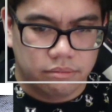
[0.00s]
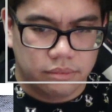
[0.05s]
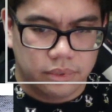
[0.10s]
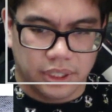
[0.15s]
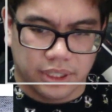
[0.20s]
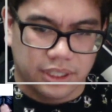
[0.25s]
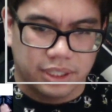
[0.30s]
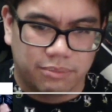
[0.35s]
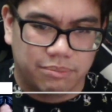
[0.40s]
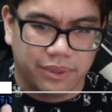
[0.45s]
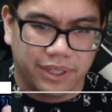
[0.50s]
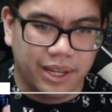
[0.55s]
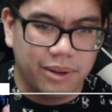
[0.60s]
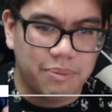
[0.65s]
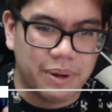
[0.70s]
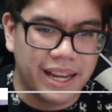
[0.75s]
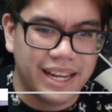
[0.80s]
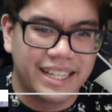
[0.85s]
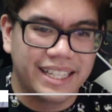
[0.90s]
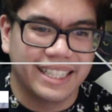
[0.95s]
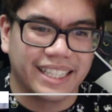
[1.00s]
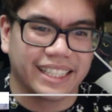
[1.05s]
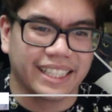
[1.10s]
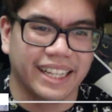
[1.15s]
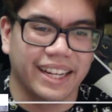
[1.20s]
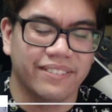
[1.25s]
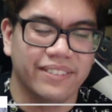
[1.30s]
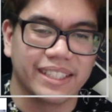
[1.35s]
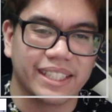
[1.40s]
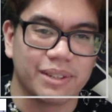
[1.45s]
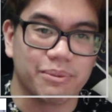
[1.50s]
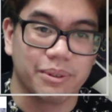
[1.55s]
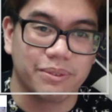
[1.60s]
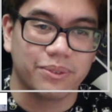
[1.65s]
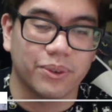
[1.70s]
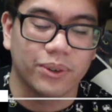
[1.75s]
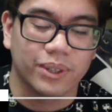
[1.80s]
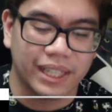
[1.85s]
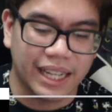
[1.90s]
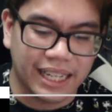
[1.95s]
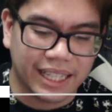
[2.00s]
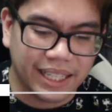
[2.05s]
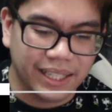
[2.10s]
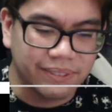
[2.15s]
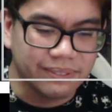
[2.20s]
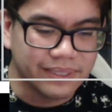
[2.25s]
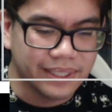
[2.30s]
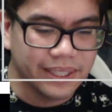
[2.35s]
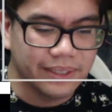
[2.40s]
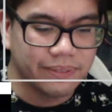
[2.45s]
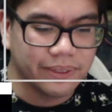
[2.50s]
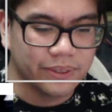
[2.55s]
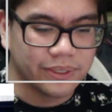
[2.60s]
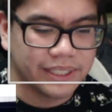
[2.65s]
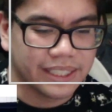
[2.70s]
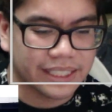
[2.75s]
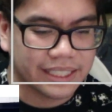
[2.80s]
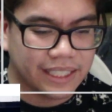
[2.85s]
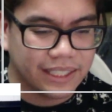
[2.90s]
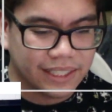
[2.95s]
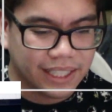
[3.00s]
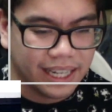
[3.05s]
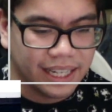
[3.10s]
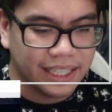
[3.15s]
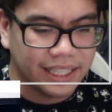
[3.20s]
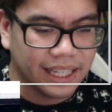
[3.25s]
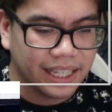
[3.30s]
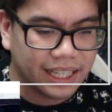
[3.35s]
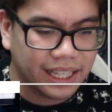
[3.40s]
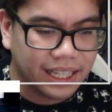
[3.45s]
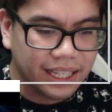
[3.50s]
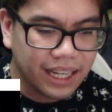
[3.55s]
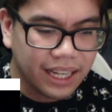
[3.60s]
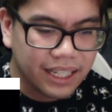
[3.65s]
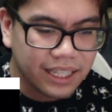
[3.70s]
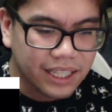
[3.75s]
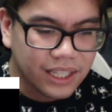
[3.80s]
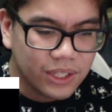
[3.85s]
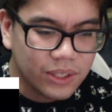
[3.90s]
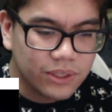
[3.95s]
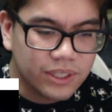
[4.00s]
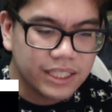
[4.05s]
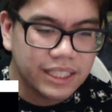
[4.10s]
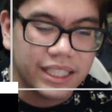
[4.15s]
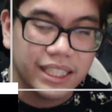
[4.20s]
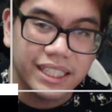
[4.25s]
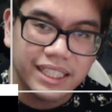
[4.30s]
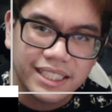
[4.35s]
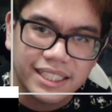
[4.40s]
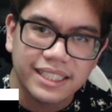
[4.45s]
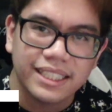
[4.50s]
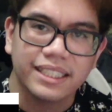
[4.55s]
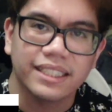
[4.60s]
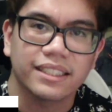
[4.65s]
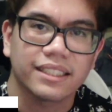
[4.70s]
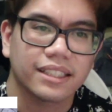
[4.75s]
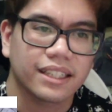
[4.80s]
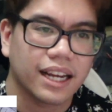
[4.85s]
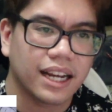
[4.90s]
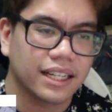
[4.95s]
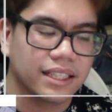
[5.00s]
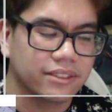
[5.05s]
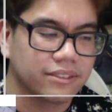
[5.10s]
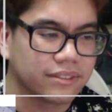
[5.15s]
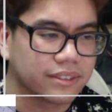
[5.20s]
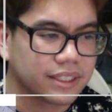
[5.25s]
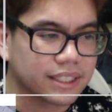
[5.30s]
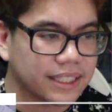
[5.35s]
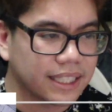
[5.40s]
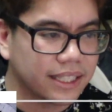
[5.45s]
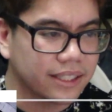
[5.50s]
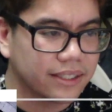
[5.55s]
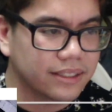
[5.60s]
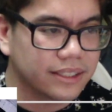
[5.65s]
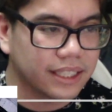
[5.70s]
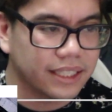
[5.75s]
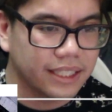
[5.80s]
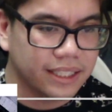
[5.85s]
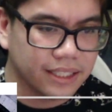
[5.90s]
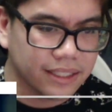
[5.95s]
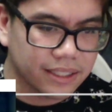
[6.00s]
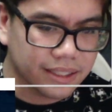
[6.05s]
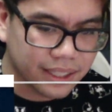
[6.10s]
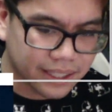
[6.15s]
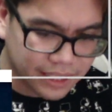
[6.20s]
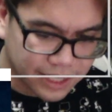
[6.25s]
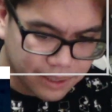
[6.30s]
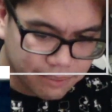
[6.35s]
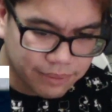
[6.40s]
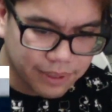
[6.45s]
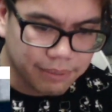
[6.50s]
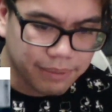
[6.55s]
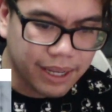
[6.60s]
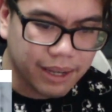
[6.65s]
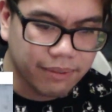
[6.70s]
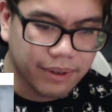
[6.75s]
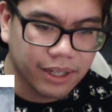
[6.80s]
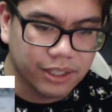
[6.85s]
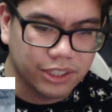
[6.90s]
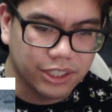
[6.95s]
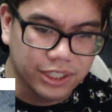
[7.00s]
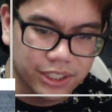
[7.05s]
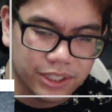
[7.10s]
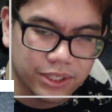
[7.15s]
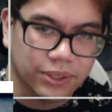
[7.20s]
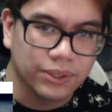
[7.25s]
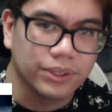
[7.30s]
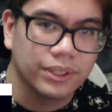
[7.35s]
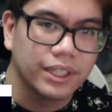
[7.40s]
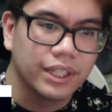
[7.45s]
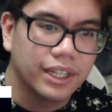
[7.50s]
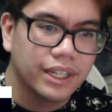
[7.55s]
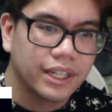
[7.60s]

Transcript: yeah, basically everything before, like, Kim Lip, it was just all kind of like kind of cutesy, innocent kind of sounds. And then, like, Kim Lip came out, Jinsoul,